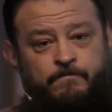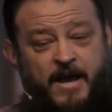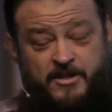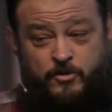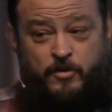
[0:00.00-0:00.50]

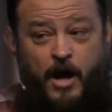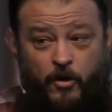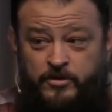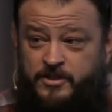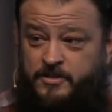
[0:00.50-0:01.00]
It's
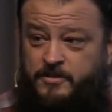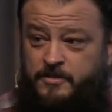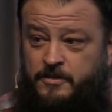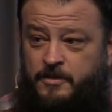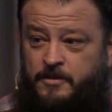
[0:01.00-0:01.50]
gross,
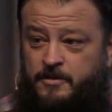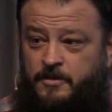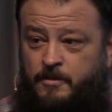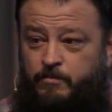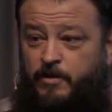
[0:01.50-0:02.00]

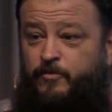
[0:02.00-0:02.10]
but